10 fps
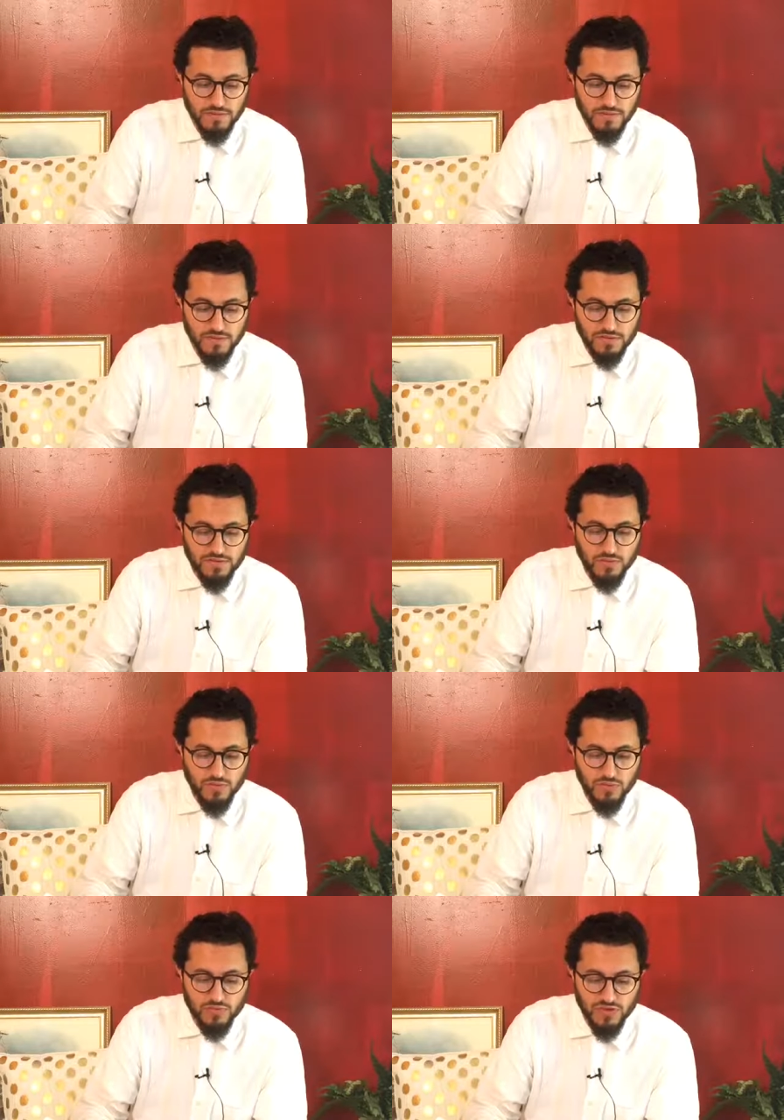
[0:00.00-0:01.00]
We can just do
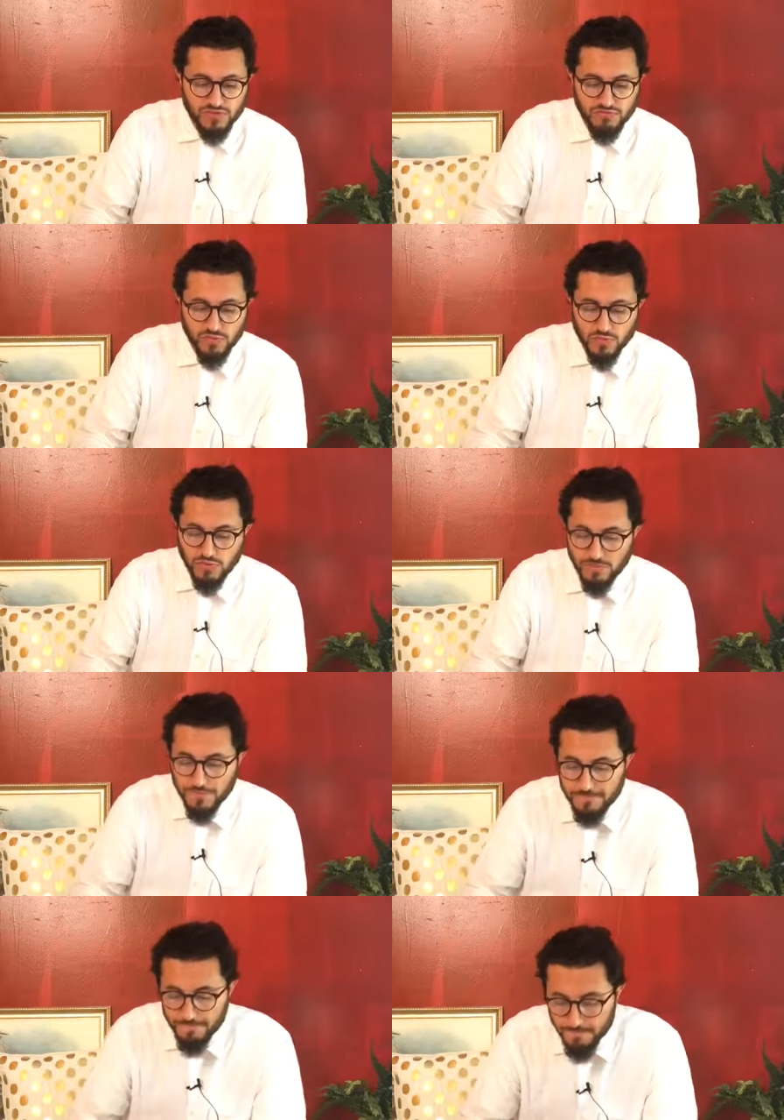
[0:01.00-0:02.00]
one more section real quick.
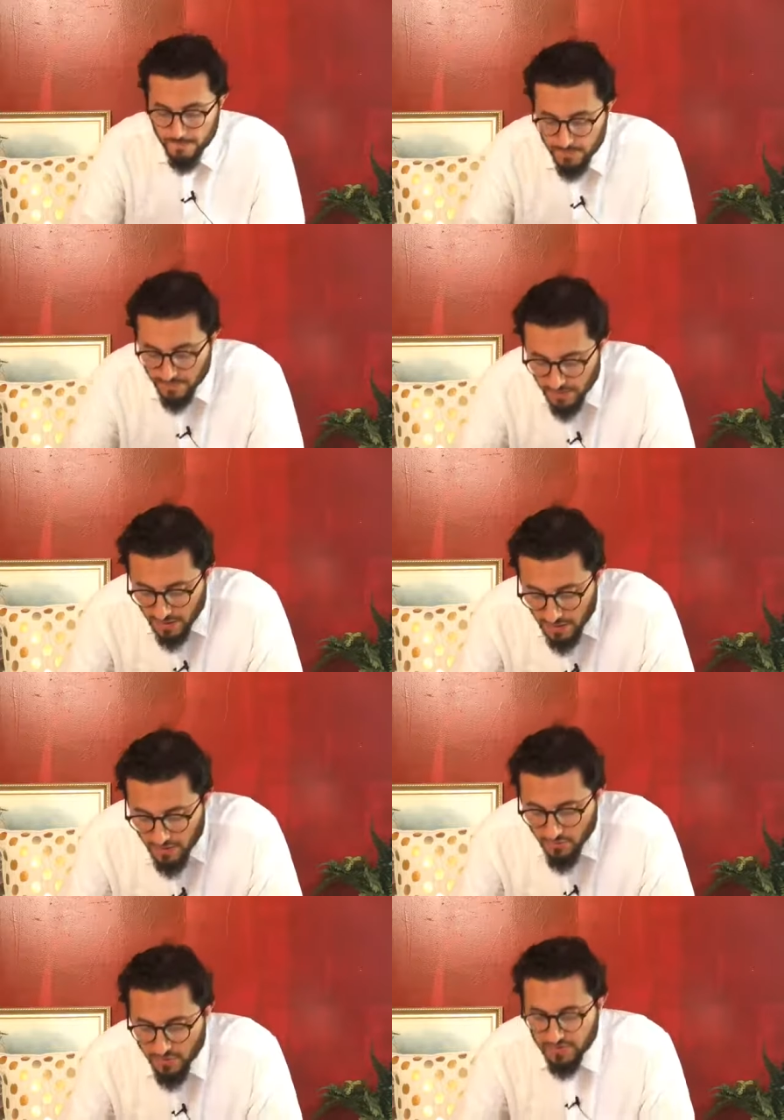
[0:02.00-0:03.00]

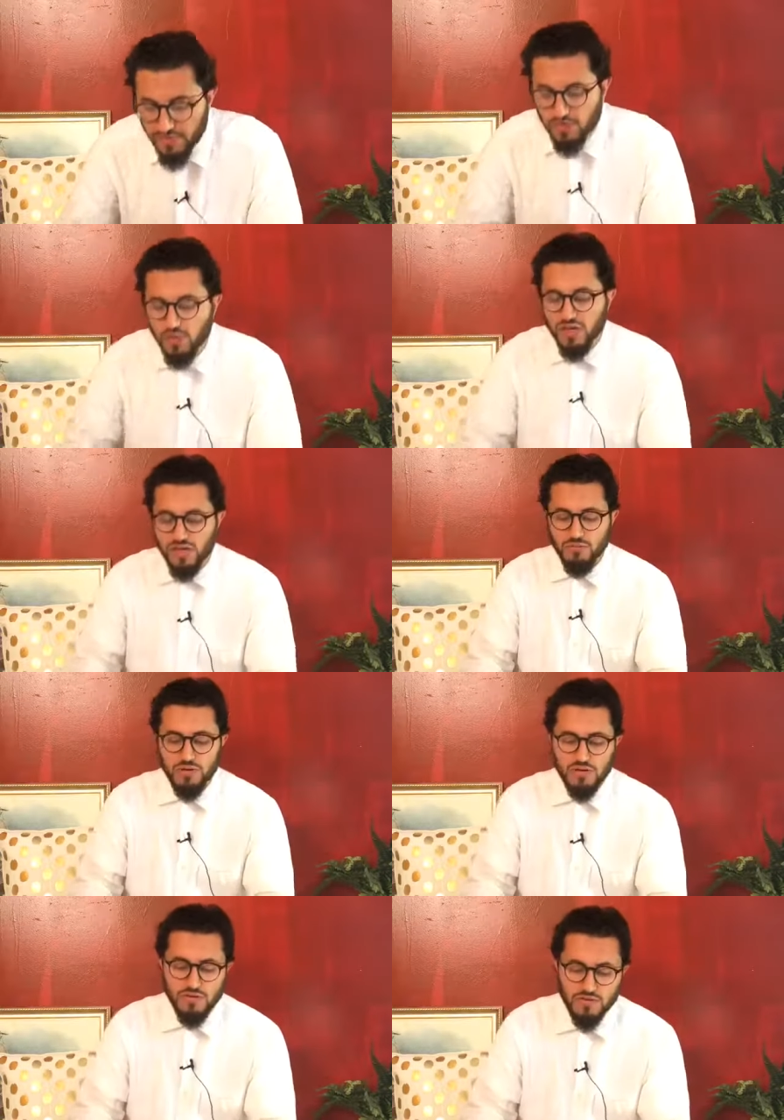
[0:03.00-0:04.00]
Fitnatul
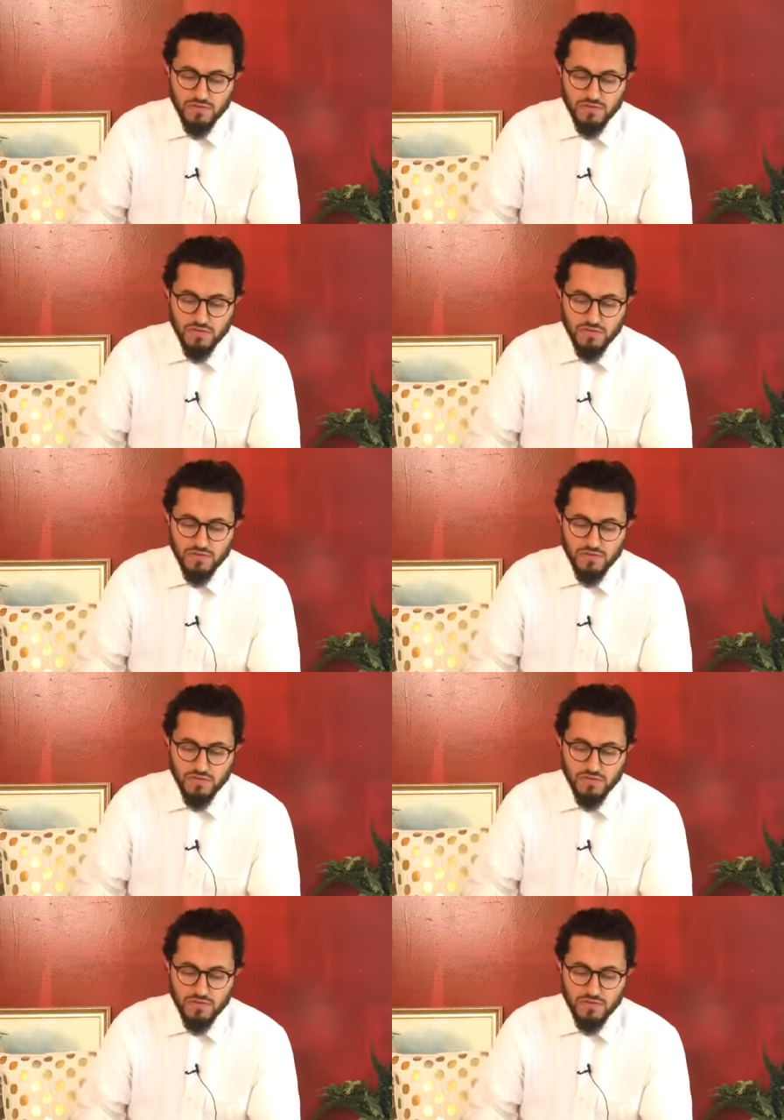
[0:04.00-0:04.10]
Qabr